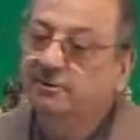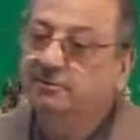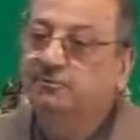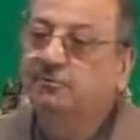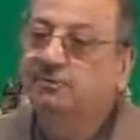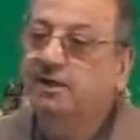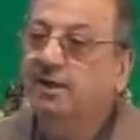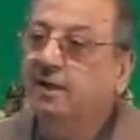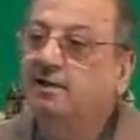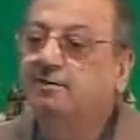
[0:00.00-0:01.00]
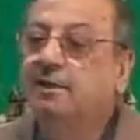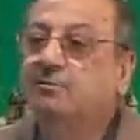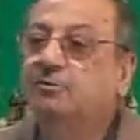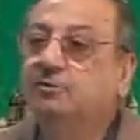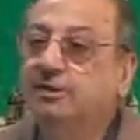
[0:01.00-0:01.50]
if you say hadha al
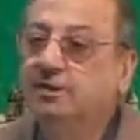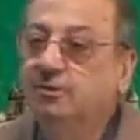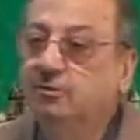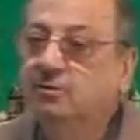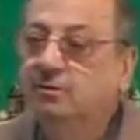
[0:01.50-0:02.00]
mudiru,